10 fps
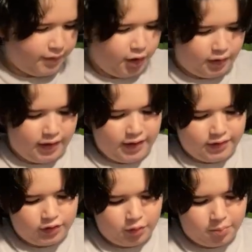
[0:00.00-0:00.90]
Okay,
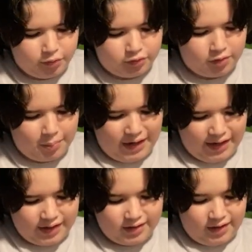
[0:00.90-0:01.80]
so booster
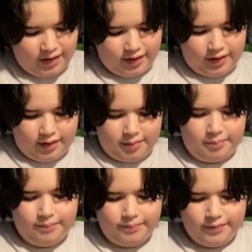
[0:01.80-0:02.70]
pack time.